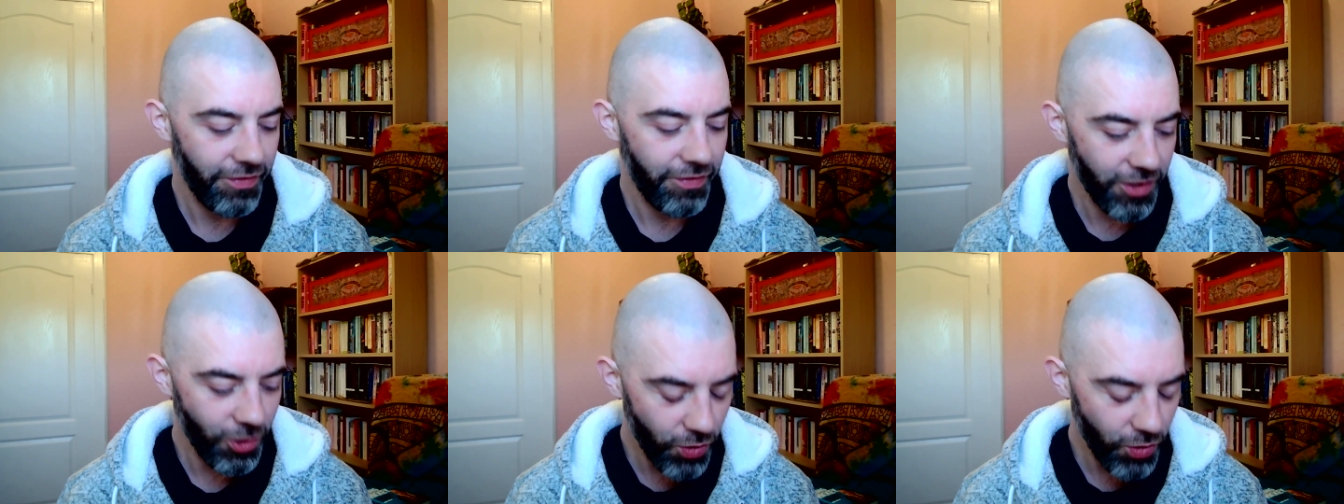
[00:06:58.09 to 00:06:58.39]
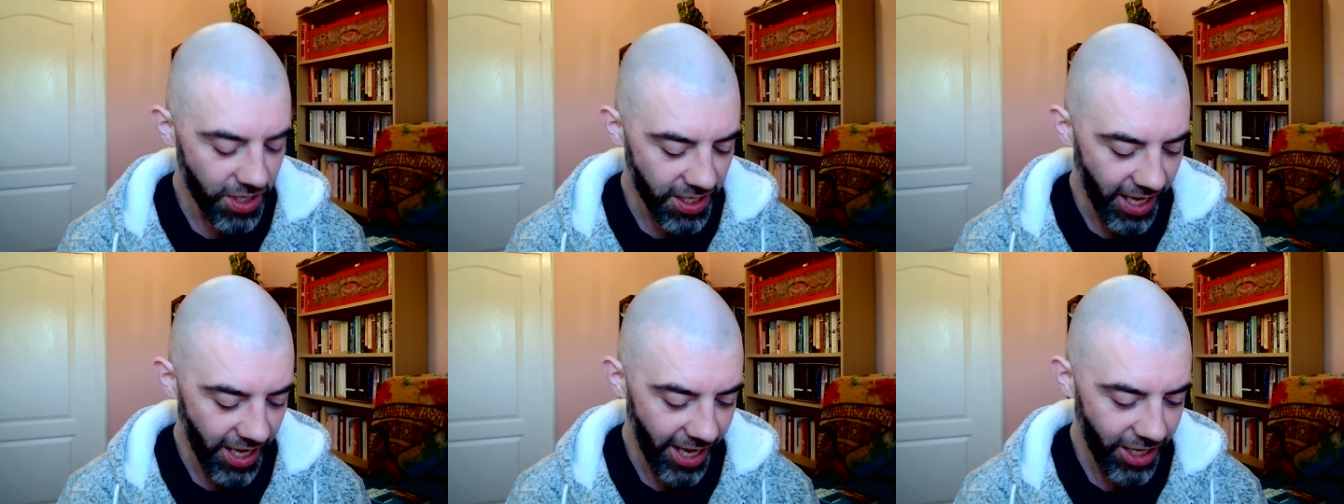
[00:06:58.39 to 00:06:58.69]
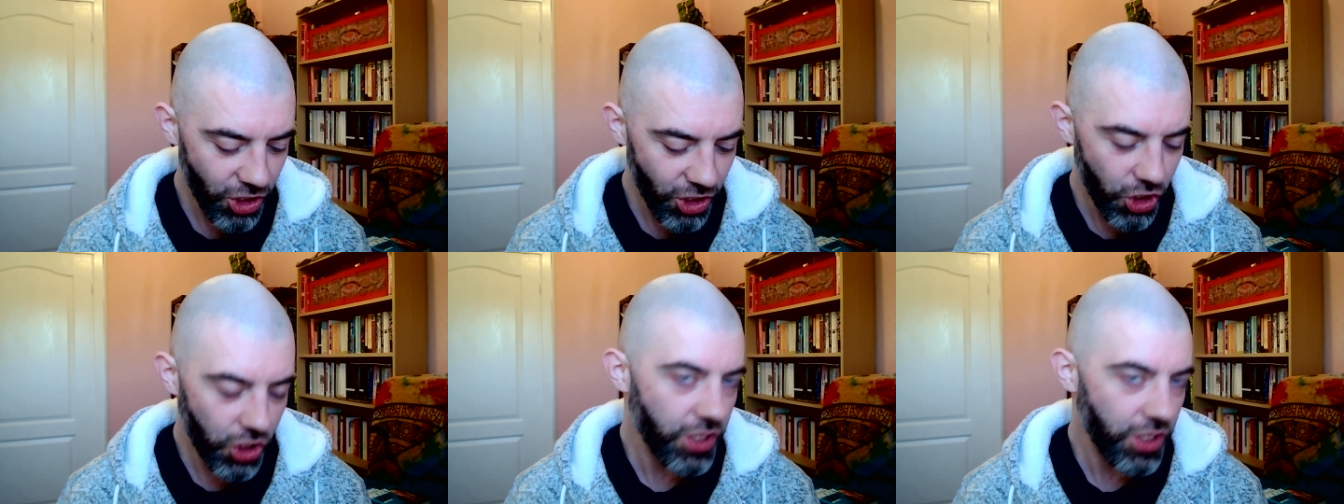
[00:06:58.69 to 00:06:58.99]
You know, you can't
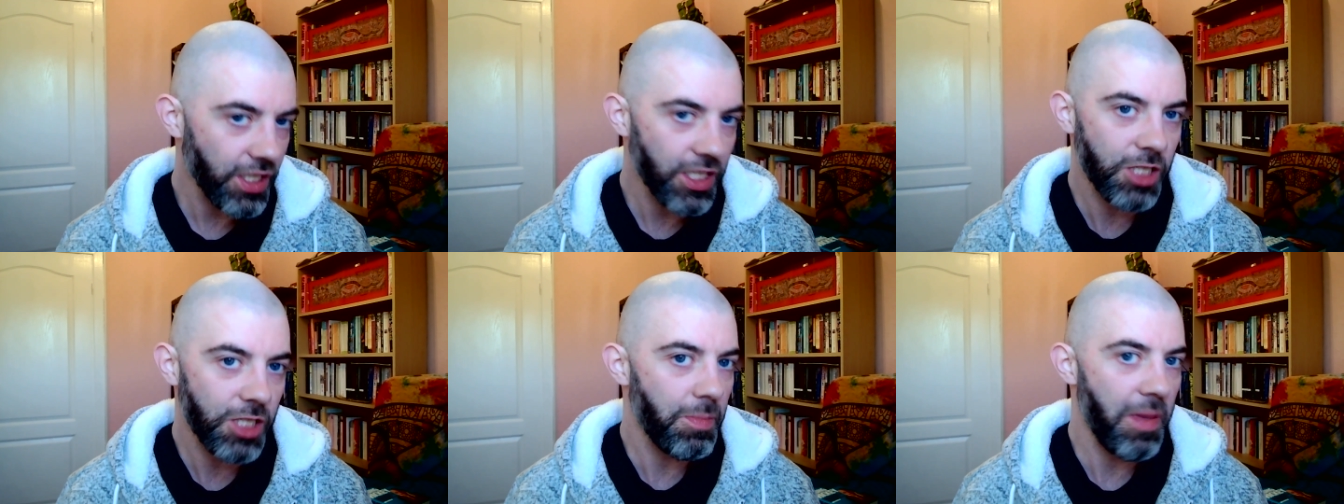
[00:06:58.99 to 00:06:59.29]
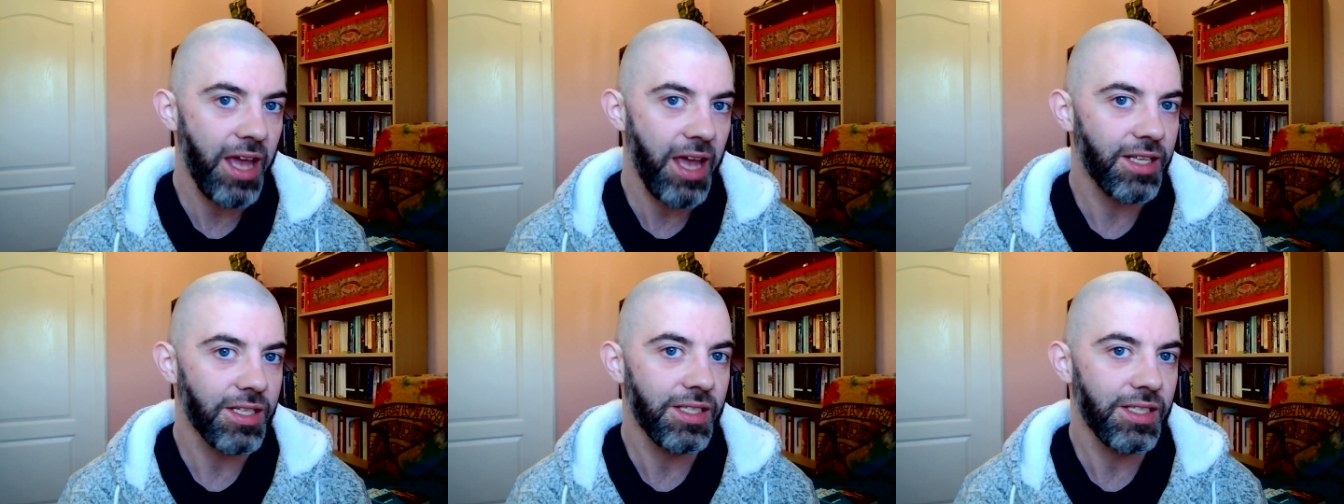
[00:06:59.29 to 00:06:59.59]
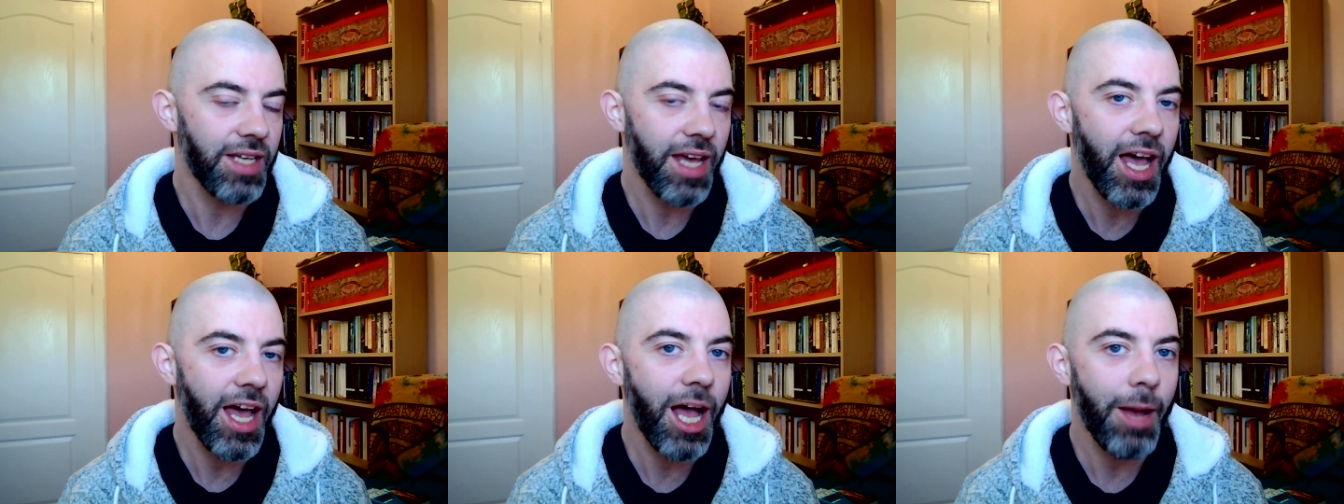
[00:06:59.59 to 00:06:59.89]
just expect it to
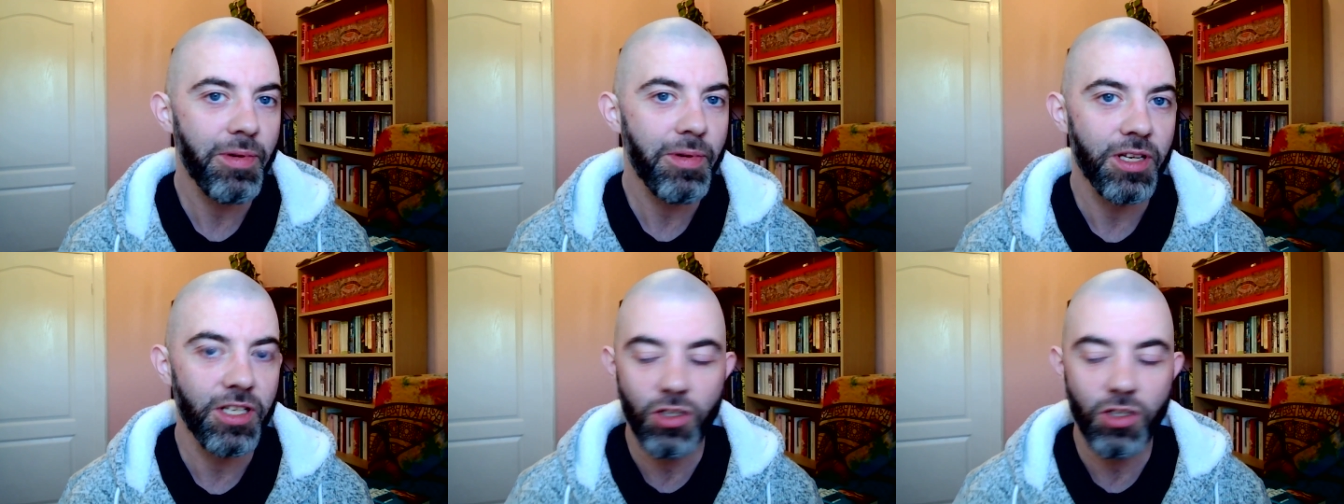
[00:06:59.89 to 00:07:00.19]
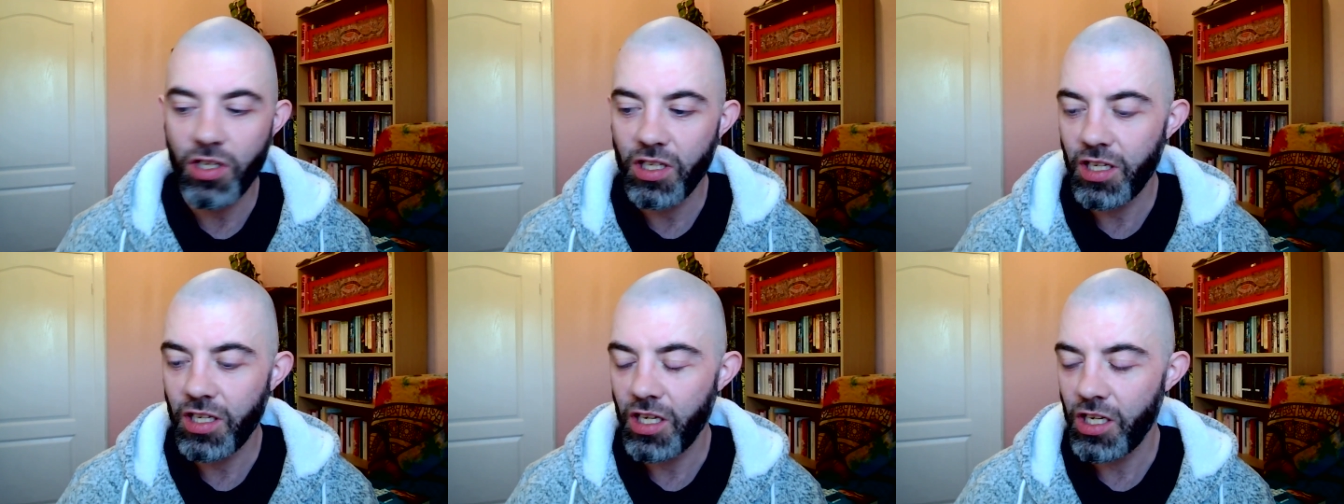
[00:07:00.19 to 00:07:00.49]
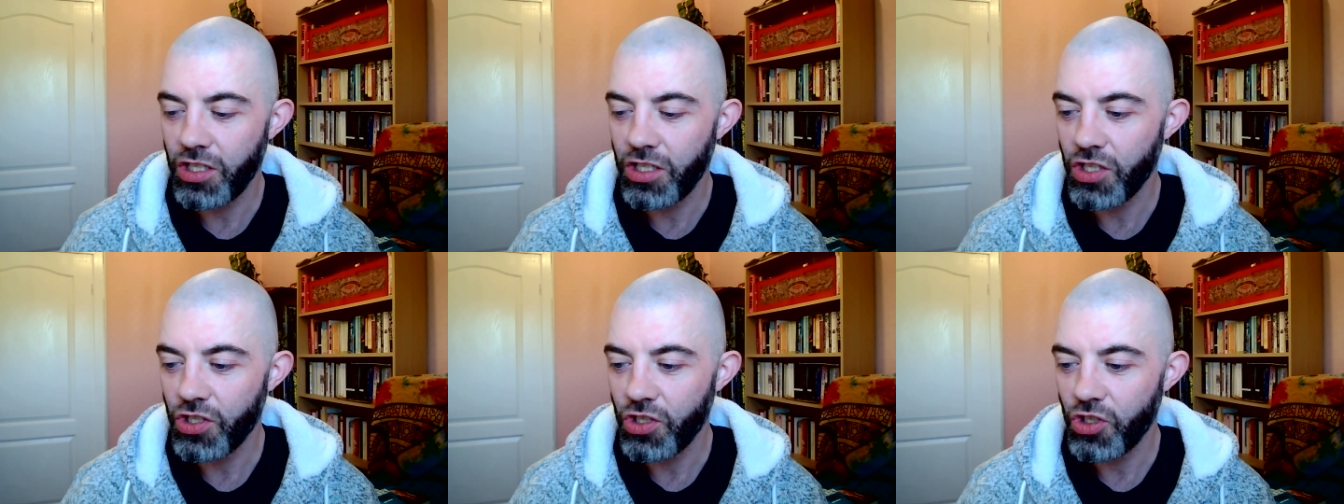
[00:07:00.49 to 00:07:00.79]
happen.
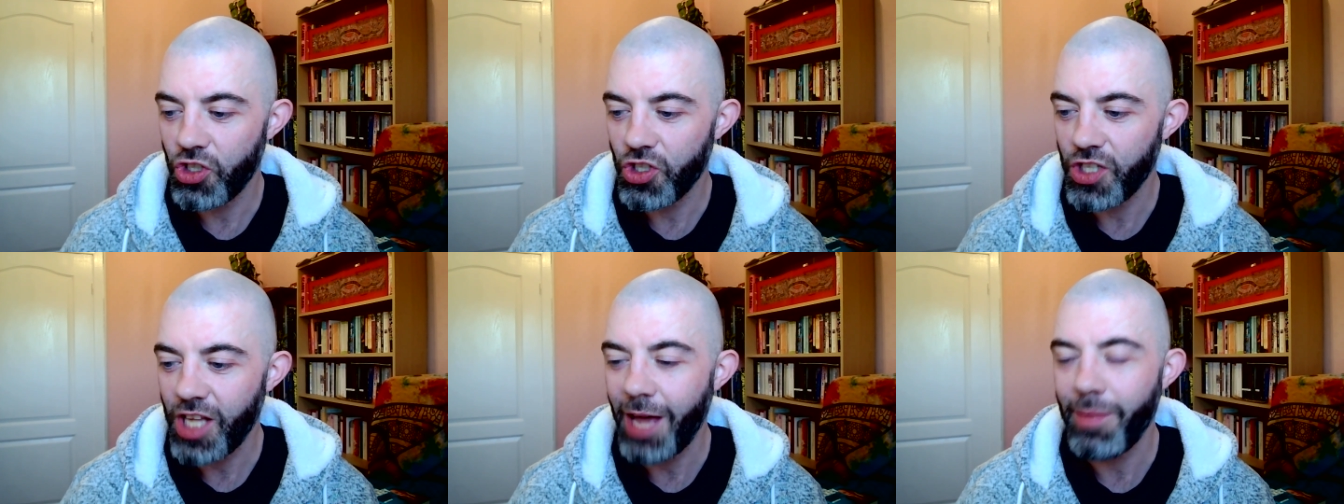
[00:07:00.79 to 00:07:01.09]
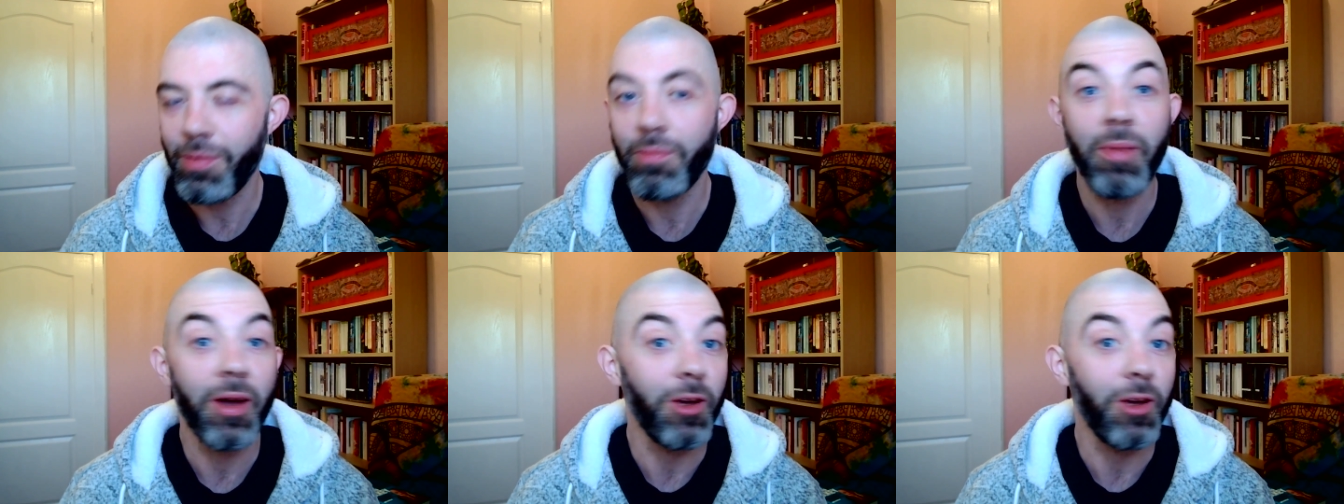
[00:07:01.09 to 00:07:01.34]
It doesn't just happen by